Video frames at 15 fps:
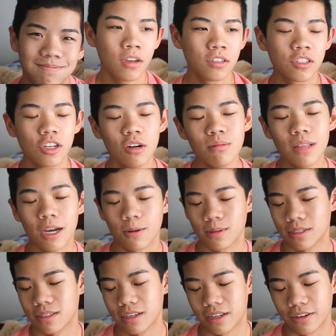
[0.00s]
So that
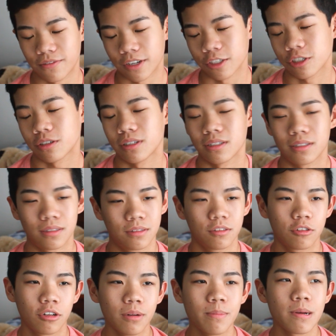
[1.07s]
was an adventurous
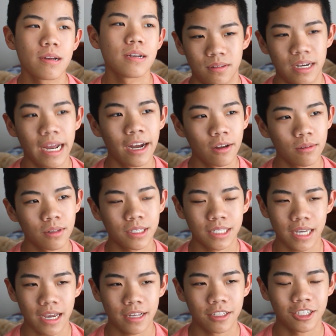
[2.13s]
trip. Now let's
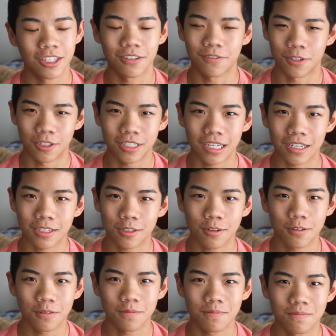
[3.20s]
head to the first day of
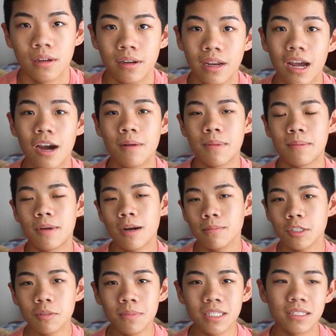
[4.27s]
school. Now my mom
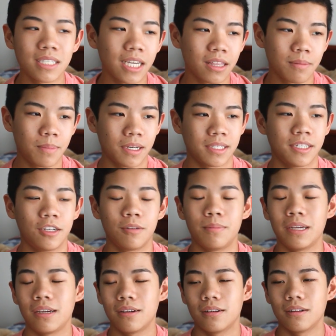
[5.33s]
told me to take the bus here
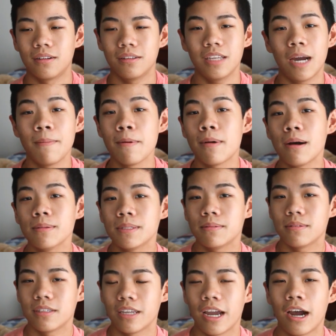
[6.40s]
because Now
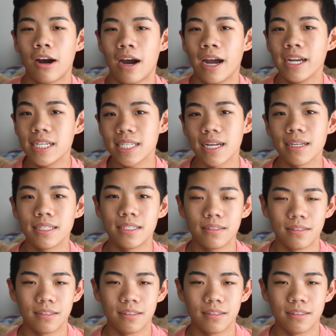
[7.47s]
I decided